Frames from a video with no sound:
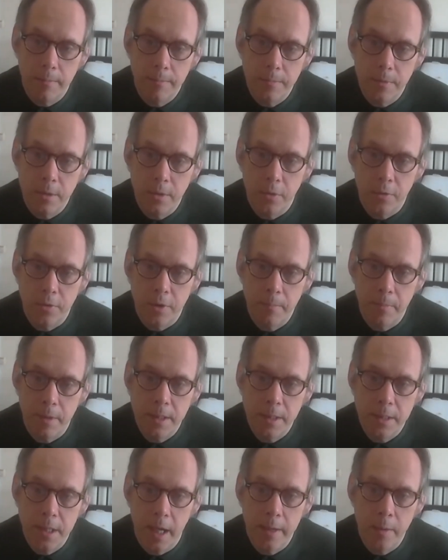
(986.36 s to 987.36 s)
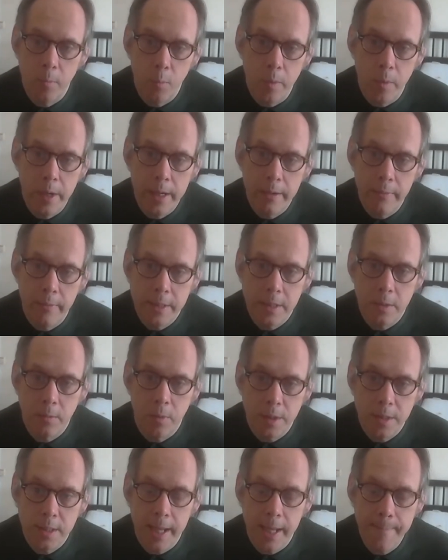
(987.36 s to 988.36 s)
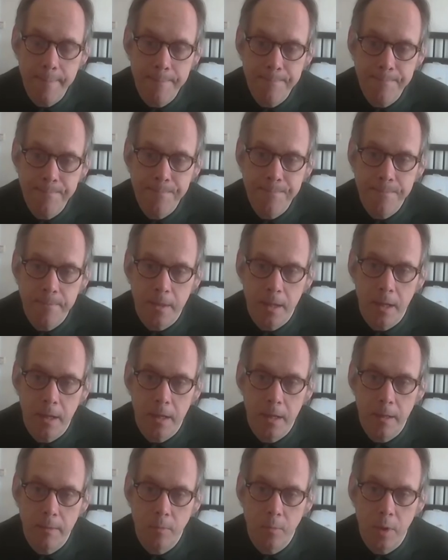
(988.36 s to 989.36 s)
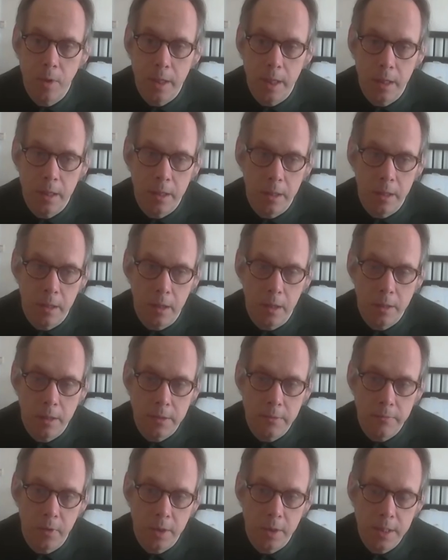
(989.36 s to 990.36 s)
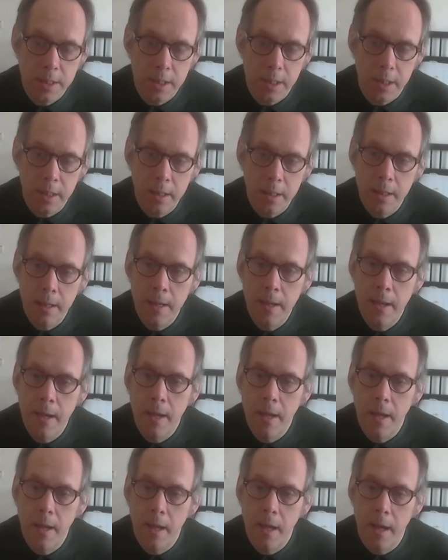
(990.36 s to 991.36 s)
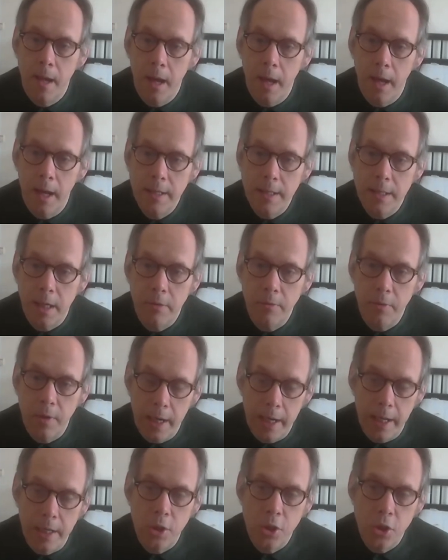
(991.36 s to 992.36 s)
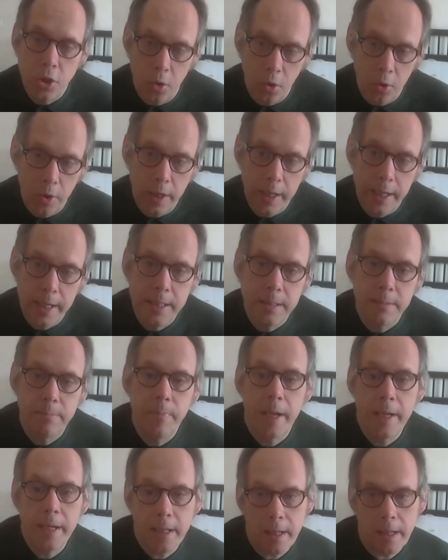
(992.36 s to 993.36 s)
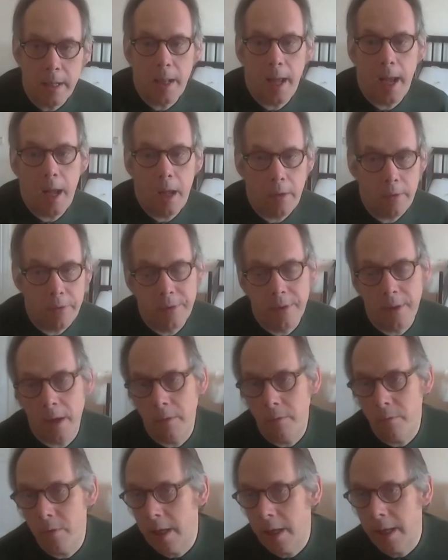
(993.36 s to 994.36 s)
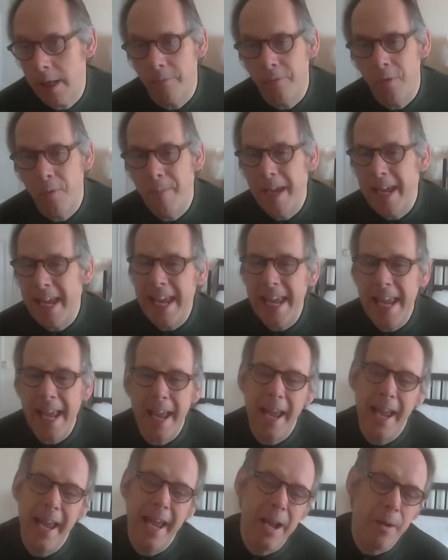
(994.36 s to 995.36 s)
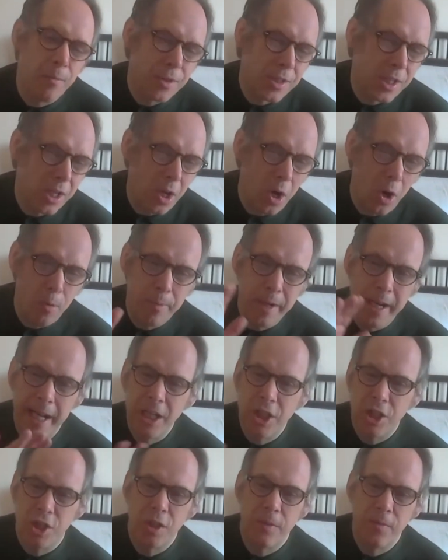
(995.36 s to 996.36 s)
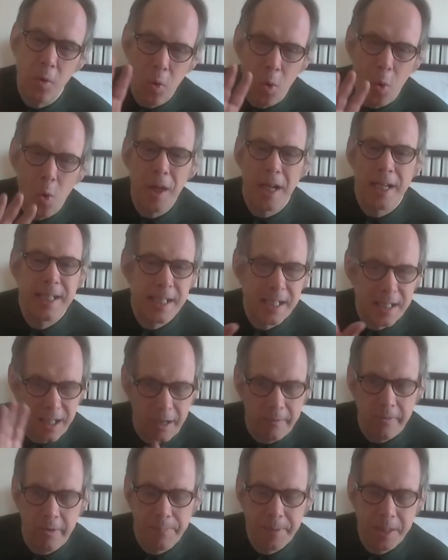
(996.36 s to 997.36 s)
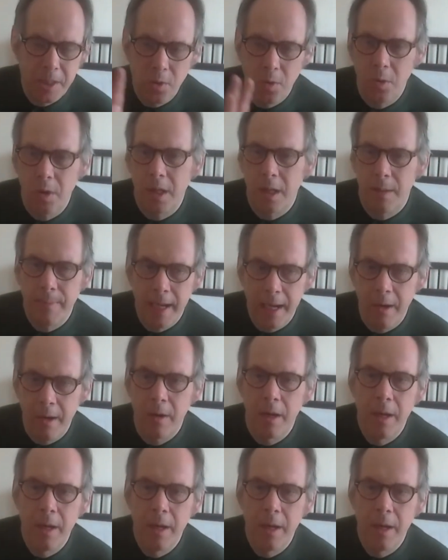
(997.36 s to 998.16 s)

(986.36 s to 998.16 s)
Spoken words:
Northumberland Tyne and Wear, as it was then, working as a volunteer. And I really enjoyed mental health. For me, it was a culmination of all that stuff I've been talking about.